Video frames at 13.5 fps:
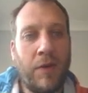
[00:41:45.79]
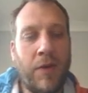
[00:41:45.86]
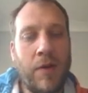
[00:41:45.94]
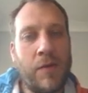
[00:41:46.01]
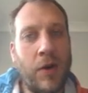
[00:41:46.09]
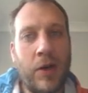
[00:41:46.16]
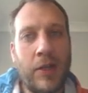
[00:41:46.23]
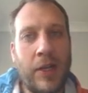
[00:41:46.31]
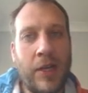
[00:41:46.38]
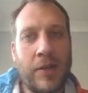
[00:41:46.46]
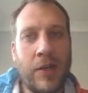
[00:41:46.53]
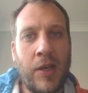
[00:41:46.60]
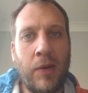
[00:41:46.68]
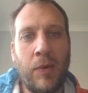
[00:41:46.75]
If you've got ideas
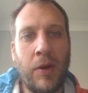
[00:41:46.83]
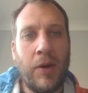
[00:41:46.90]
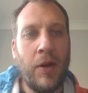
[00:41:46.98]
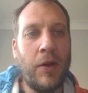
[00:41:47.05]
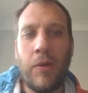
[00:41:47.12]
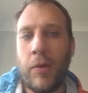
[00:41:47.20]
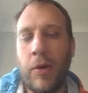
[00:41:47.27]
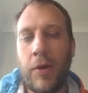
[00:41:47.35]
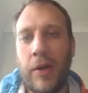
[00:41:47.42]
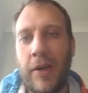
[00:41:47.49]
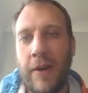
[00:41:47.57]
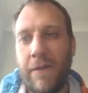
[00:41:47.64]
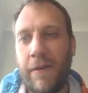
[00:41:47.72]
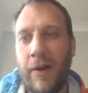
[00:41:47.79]
that you want to do it
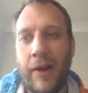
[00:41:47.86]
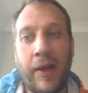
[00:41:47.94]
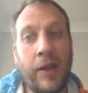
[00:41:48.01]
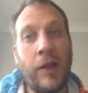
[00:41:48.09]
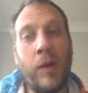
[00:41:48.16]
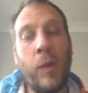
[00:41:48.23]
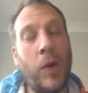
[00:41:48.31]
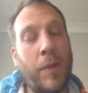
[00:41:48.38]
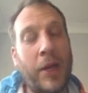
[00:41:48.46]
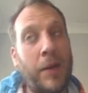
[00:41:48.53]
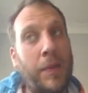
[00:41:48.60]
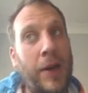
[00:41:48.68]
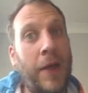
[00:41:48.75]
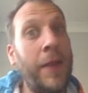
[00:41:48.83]
differently, you want to make a
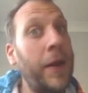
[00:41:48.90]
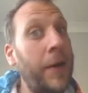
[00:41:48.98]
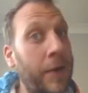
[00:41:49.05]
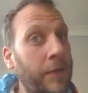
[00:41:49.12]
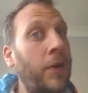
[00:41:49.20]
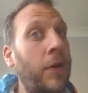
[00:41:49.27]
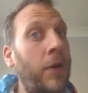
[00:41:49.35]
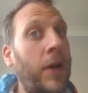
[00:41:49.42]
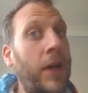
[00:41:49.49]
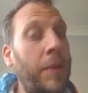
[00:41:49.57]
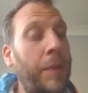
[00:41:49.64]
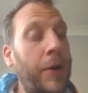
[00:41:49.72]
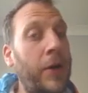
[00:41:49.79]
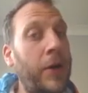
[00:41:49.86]
planet that doesn't look like a
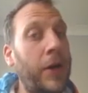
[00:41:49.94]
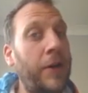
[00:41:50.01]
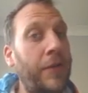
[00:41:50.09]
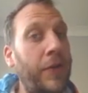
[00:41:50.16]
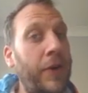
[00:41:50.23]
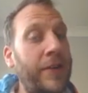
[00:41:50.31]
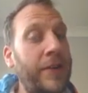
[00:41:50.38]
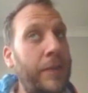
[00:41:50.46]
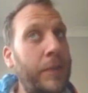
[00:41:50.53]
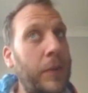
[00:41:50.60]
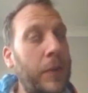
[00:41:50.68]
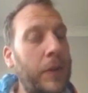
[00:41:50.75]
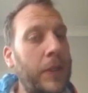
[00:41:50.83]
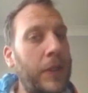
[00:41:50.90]
burger, for
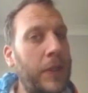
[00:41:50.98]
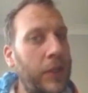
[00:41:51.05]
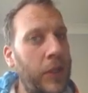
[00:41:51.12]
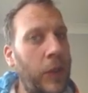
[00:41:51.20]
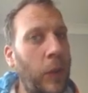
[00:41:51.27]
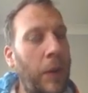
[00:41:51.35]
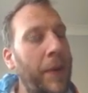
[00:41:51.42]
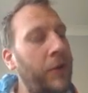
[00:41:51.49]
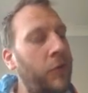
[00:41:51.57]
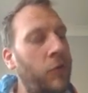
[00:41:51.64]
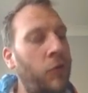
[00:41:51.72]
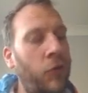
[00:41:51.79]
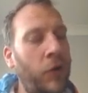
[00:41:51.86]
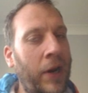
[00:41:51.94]
example, you are better at
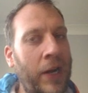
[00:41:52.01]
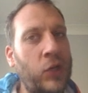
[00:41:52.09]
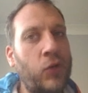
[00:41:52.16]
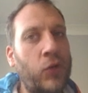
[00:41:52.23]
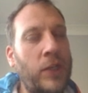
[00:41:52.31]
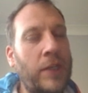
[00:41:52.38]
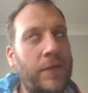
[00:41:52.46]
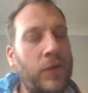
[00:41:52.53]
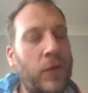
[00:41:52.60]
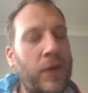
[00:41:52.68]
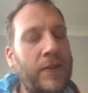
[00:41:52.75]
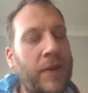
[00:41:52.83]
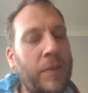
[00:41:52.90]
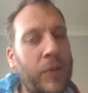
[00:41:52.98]
drawing asteroids, for
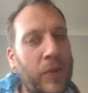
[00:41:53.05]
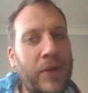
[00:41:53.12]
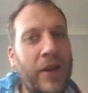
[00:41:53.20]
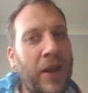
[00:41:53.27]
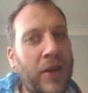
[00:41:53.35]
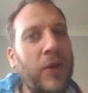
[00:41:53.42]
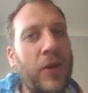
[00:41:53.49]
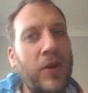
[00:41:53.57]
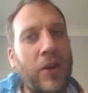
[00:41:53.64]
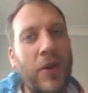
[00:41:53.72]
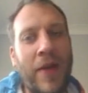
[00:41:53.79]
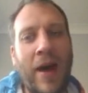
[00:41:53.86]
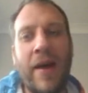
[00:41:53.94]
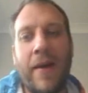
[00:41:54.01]
example, you could do
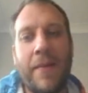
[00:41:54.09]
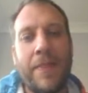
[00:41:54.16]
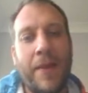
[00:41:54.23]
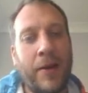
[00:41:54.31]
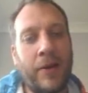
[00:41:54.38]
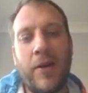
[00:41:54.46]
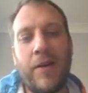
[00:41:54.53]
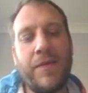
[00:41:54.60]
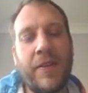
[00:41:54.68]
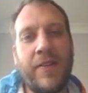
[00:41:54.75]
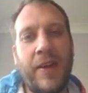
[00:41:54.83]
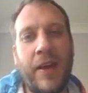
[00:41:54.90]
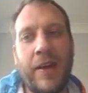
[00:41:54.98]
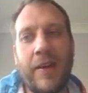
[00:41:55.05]
that, and I'd love to
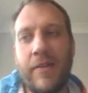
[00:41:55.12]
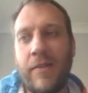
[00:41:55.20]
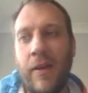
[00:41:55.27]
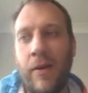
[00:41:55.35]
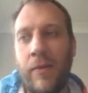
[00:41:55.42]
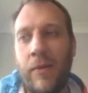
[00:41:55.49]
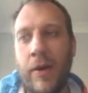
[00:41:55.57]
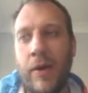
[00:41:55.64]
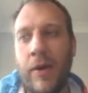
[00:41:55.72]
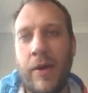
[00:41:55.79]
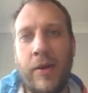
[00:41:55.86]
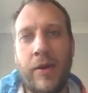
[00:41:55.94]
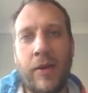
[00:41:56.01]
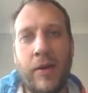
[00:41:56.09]
see it. So
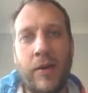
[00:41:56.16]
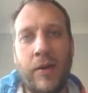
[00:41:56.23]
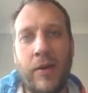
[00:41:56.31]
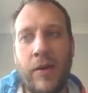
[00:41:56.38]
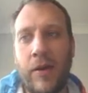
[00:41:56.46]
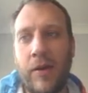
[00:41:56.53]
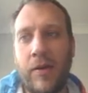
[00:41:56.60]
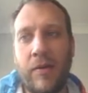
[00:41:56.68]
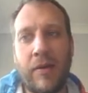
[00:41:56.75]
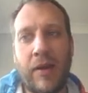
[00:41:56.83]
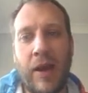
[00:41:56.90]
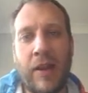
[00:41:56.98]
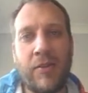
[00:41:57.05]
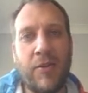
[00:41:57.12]
you can
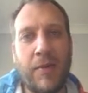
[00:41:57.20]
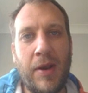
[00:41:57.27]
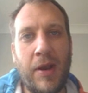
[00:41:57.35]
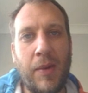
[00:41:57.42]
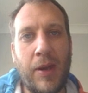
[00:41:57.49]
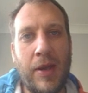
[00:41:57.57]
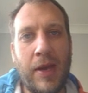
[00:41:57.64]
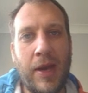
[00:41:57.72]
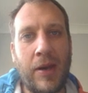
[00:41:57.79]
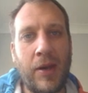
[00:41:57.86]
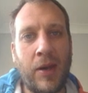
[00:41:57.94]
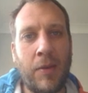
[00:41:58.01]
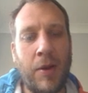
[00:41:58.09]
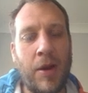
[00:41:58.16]
get it to me any way you can
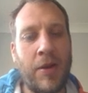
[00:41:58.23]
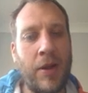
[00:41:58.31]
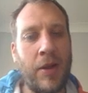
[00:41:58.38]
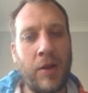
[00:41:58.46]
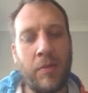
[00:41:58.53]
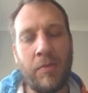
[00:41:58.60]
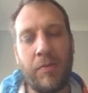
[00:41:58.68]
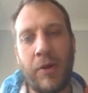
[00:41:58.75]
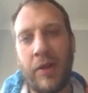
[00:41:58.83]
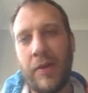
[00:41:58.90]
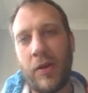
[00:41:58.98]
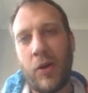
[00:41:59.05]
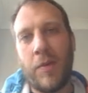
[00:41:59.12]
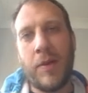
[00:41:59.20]
upload it, you can put it in
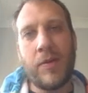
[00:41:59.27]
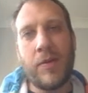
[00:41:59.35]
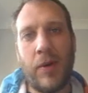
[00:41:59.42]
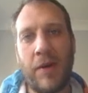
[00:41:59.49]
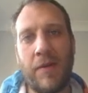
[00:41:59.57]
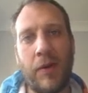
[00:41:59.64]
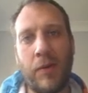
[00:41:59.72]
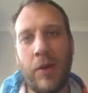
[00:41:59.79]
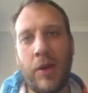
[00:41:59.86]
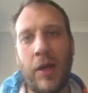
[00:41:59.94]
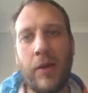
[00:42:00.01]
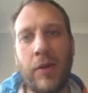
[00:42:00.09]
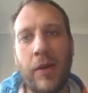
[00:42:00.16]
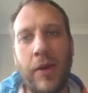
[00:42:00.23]
the comments, whatever you want to do.